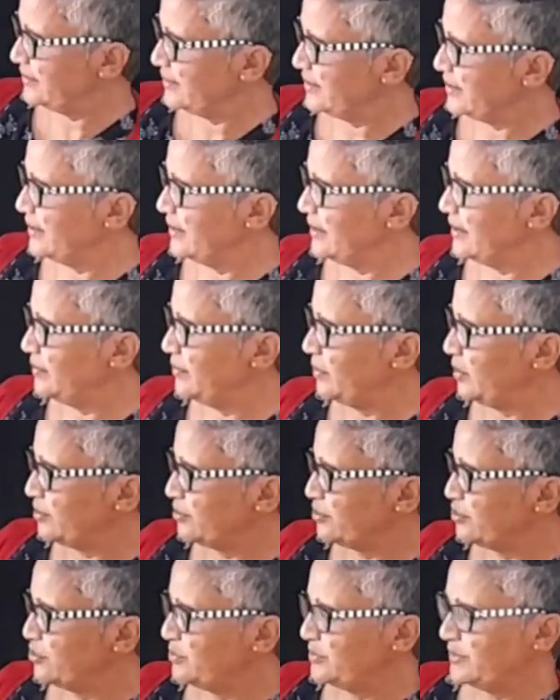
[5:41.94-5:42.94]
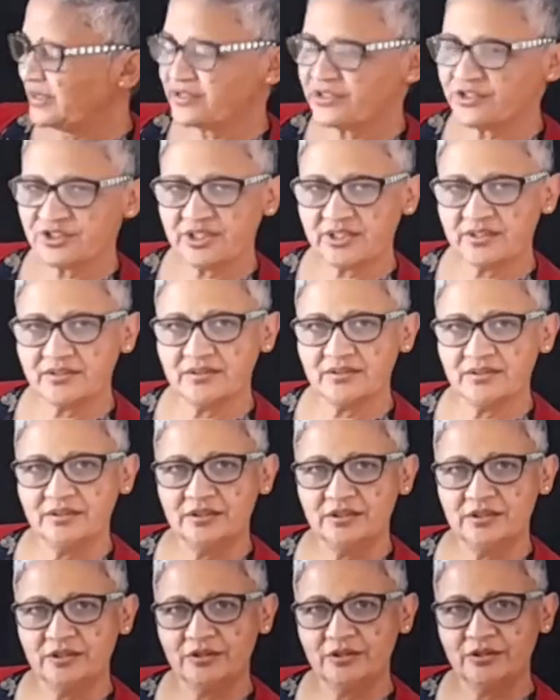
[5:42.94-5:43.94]
climb onto my shelf
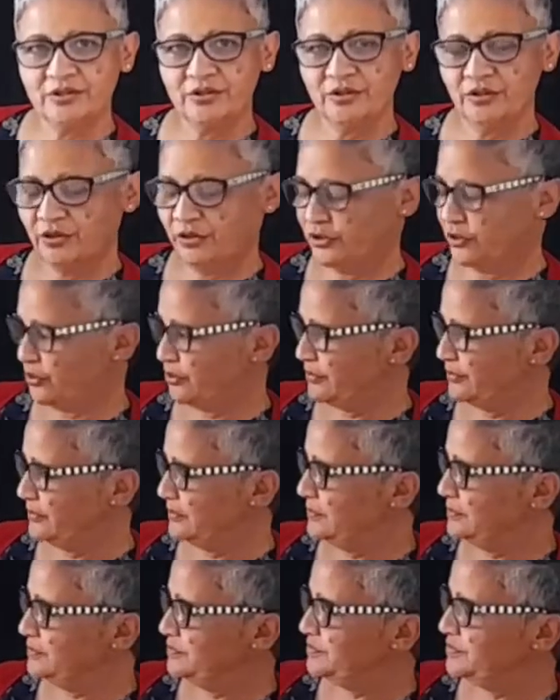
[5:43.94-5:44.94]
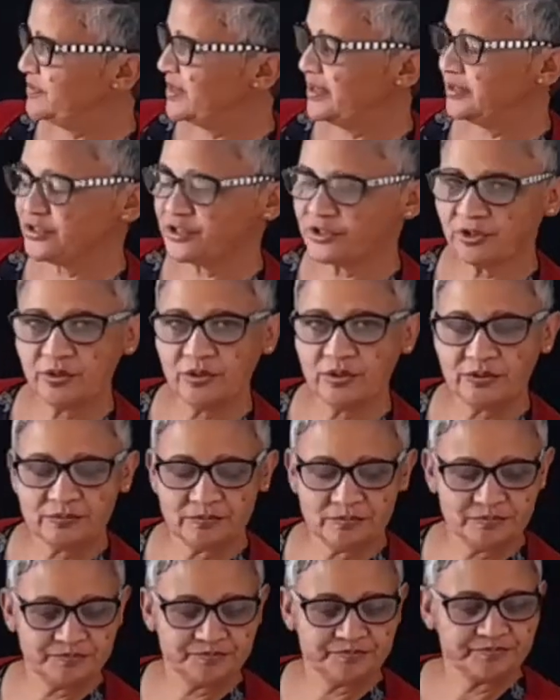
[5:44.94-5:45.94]
here, and so on.
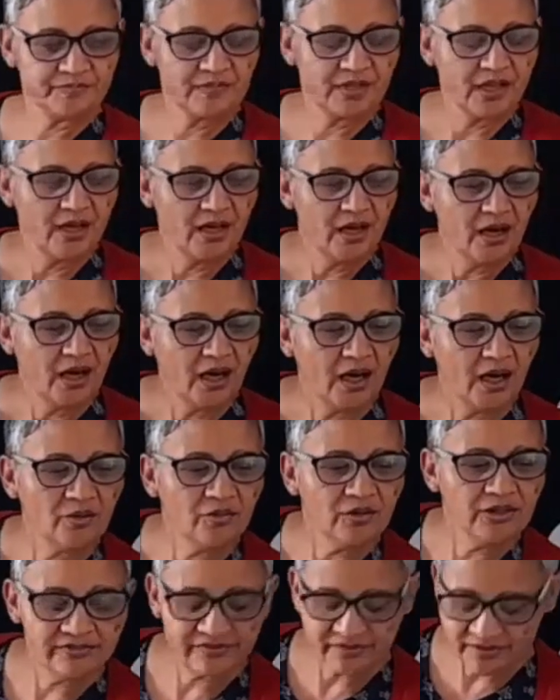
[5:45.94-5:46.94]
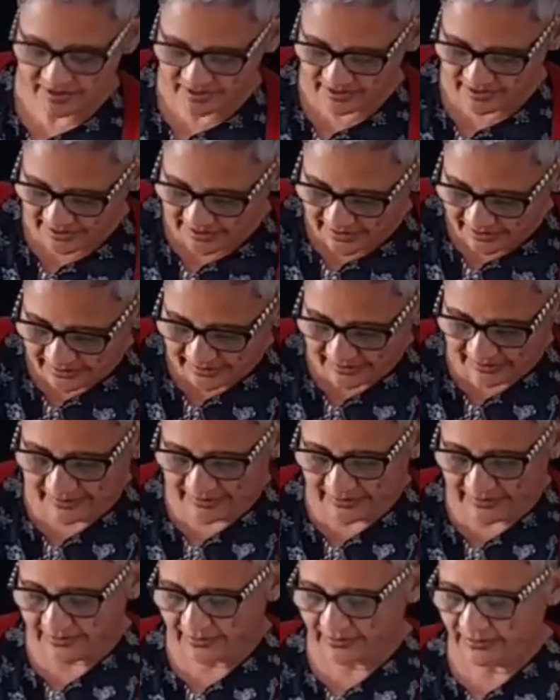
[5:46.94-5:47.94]
Our level 3
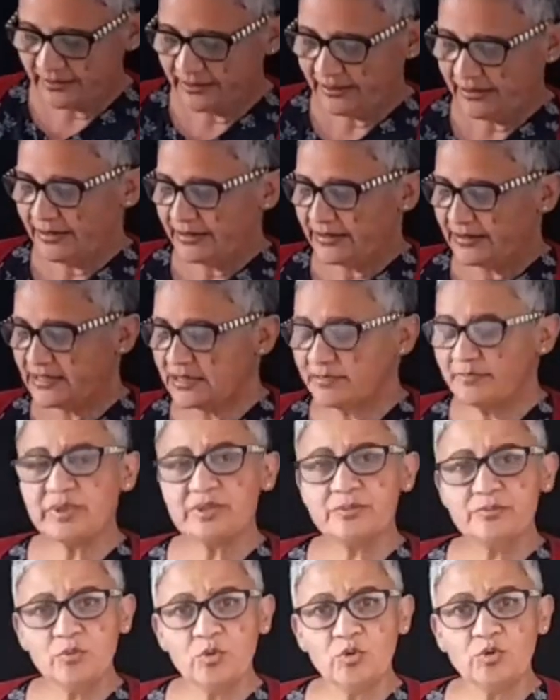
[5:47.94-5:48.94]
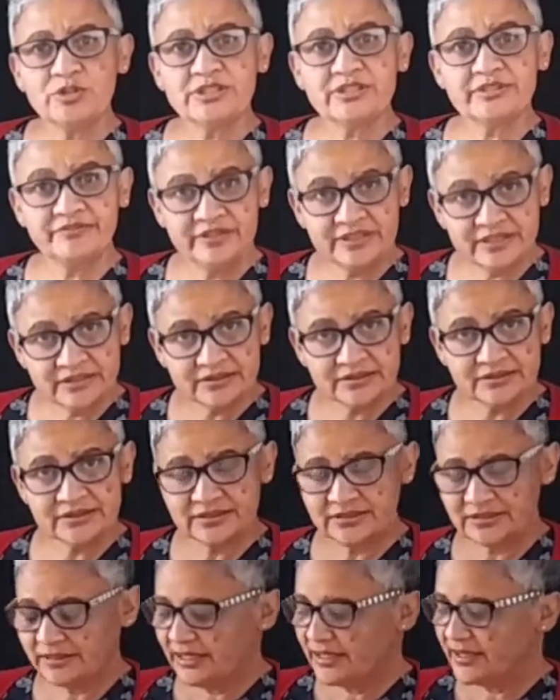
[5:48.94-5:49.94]
reader is a bit more difficult.
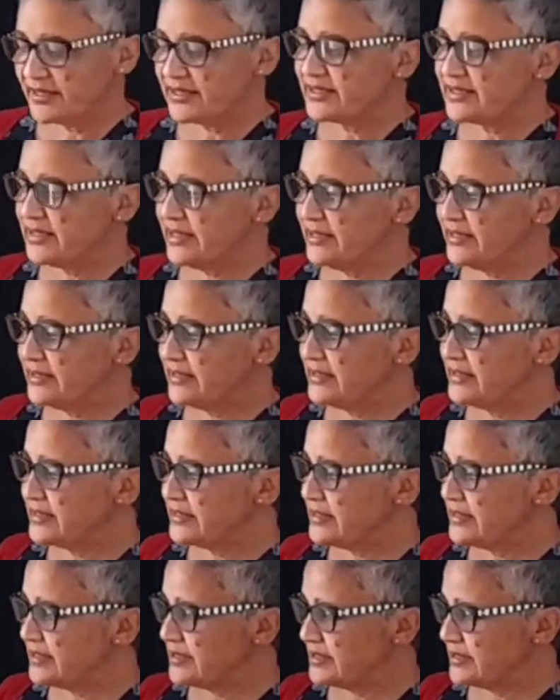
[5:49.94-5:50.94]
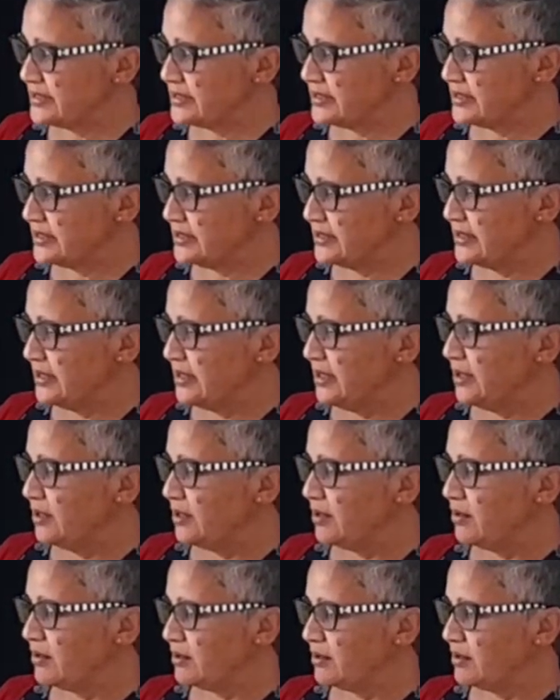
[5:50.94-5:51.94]
The sentences
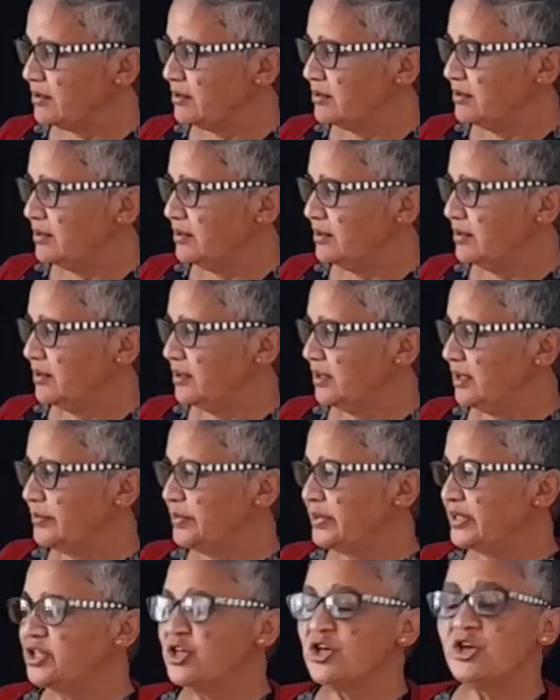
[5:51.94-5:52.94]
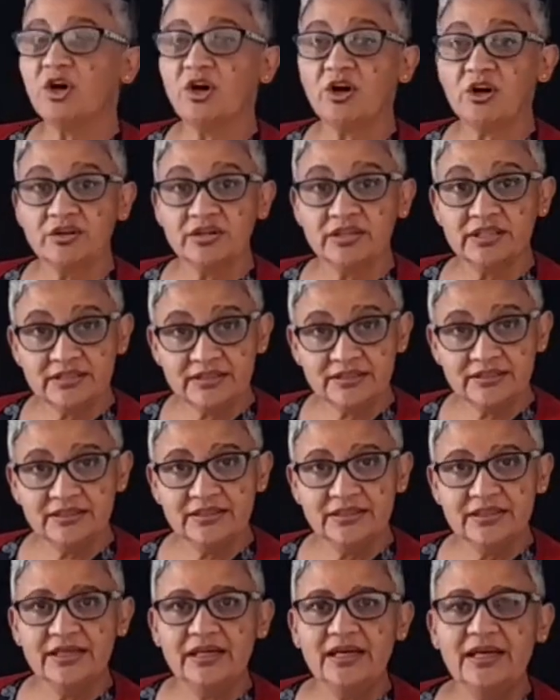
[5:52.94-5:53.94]
are a bit longer
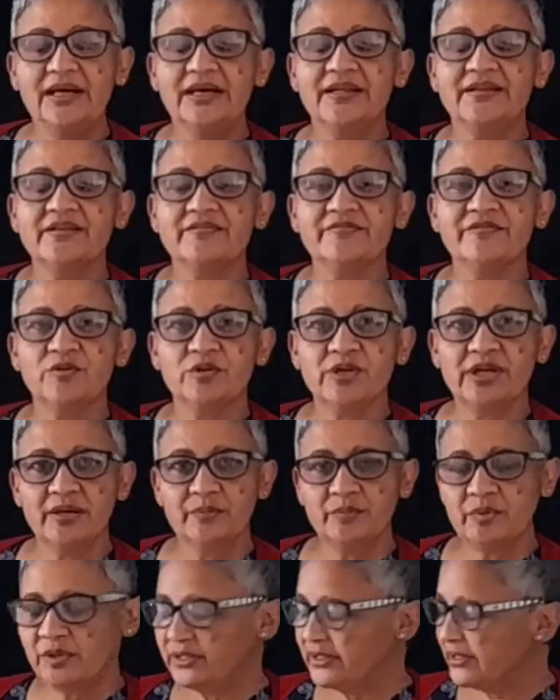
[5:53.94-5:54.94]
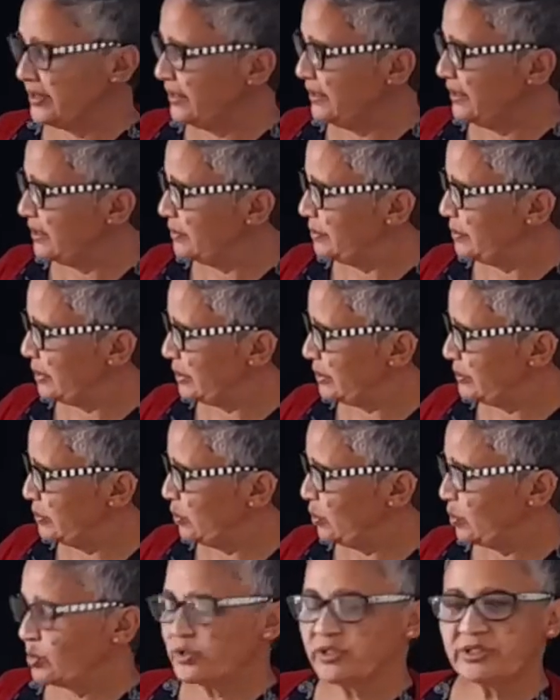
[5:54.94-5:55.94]
and the vocabulary a bit
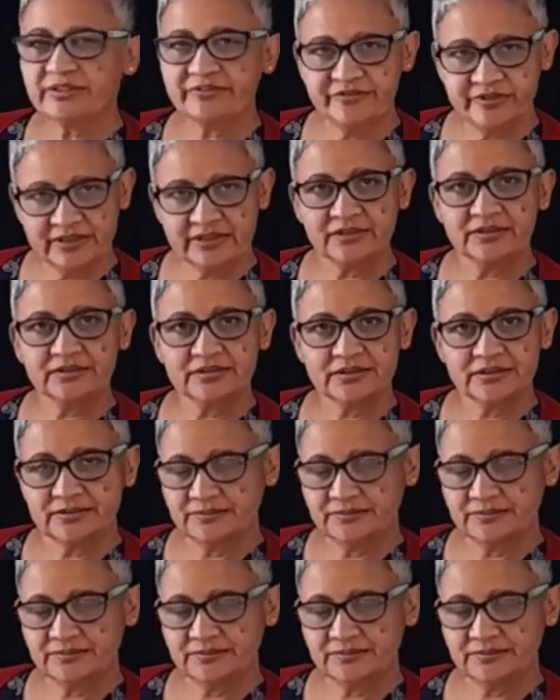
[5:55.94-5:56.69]
more difficult,